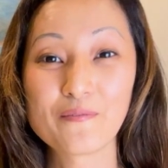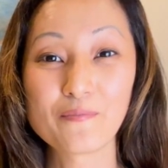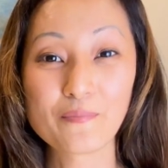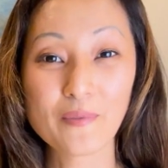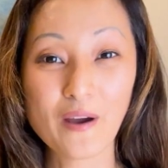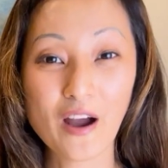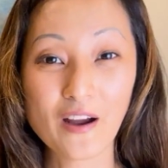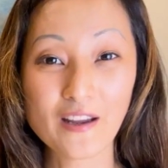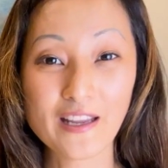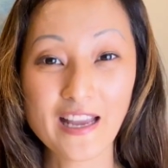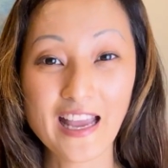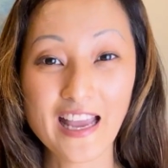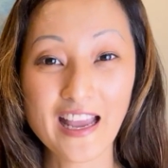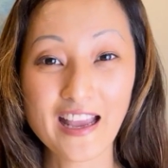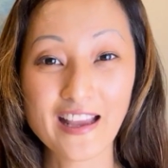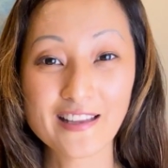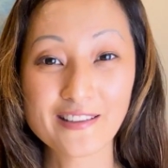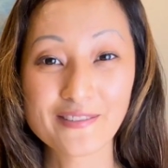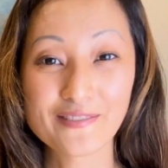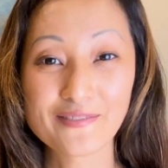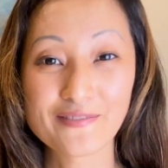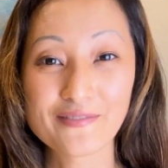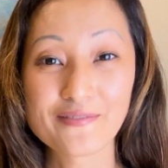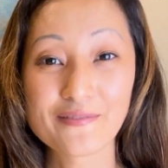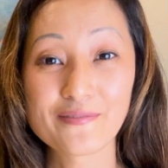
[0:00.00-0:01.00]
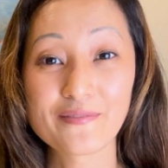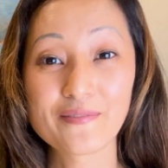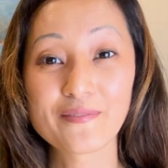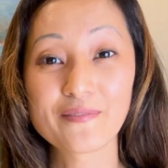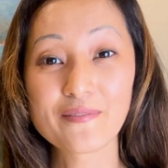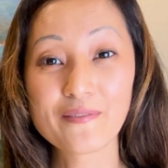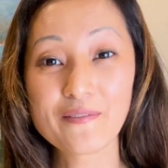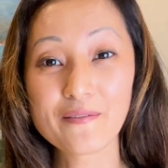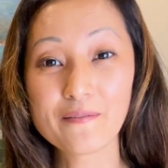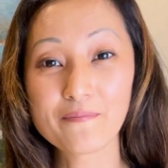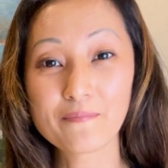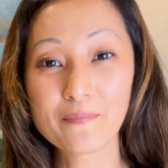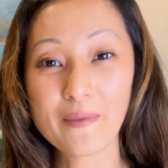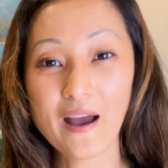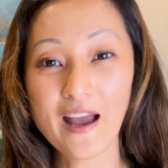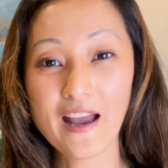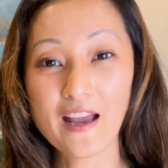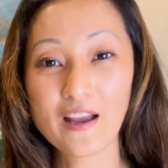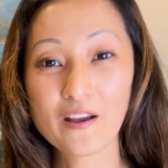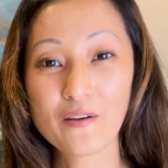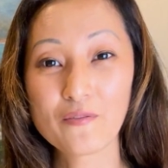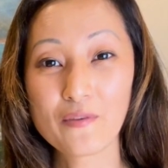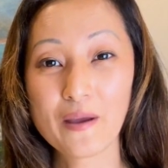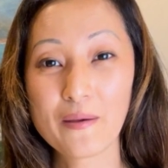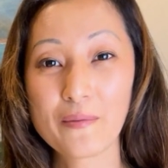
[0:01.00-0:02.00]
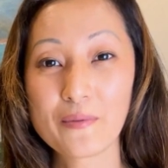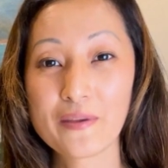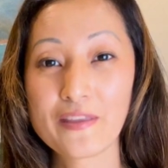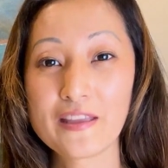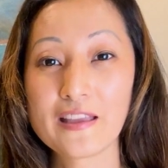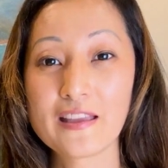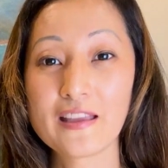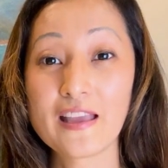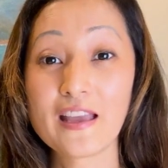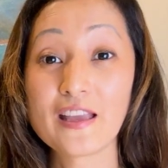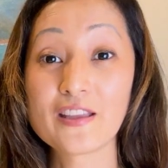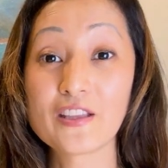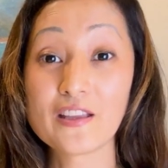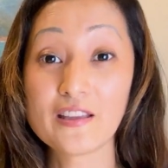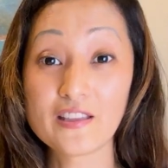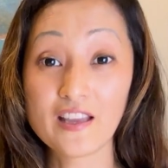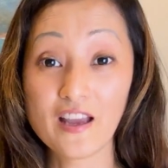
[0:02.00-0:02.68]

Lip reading: Part A, buyer representation